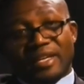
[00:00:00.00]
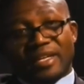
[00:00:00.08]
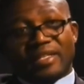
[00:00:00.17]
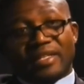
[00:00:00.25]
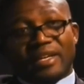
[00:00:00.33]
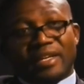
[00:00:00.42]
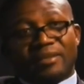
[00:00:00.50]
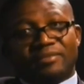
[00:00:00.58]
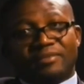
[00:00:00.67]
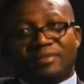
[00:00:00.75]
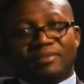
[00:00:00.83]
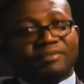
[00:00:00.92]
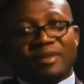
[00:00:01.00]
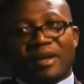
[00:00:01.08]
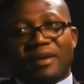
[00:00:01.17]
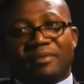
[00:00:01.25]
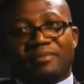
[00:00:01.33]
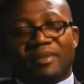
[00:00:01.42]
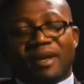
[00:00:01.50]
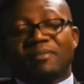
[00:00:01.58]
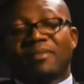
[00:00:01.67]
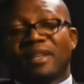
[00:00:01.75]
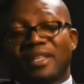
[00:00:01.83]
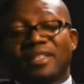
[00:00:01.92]
And
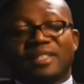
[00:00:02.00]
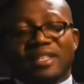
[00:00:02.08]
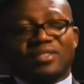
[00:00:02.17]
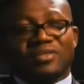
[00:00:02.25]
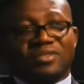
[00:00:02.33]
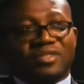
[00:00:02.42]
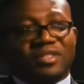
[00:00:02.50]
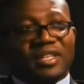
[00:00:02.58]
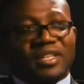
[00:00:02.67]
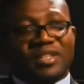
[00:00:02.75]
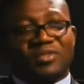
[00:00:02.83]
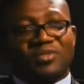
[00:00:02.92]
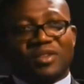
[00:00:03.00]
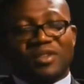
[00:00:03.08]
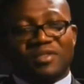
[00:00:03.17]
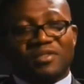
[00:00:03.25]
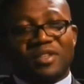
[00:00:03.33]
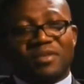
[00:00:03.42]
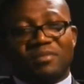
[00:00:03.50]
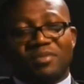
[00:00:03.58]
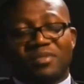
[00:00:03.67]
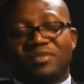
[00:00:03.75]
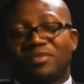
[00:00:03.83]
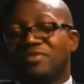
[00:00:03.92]
I'm glad just to say that we have even
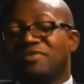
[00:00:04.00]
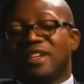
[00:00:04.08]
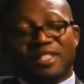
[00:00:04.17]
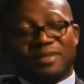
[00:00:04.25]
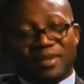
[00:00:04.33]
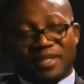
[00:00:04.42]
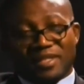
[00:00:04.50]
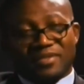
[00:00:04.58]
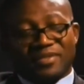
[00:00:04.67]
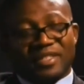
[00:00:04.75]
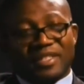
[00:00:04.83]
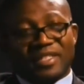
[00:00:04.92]
put very specific